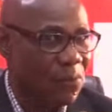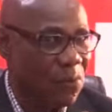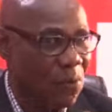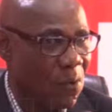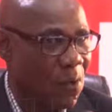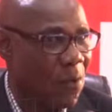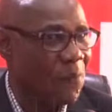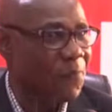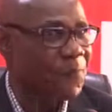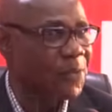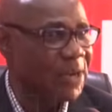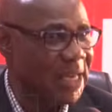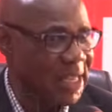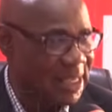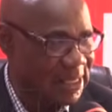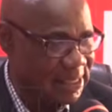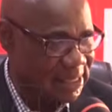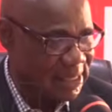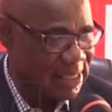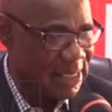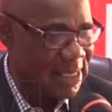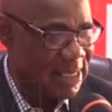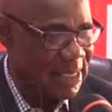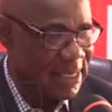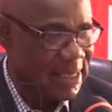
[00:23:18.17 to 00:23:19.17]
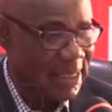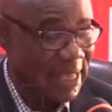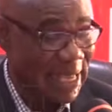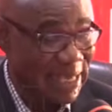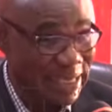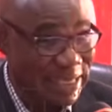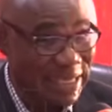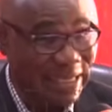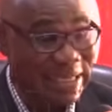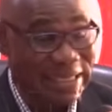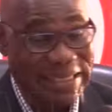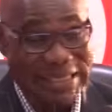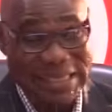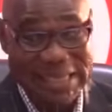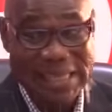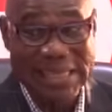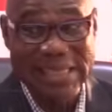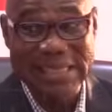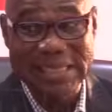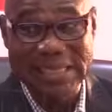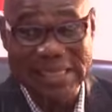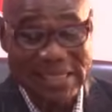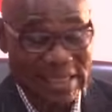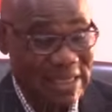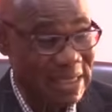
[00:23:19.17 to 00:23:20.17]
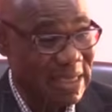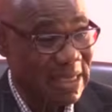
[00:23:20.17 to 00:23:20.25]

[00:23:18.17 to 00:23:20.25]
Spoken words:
confidence that indeed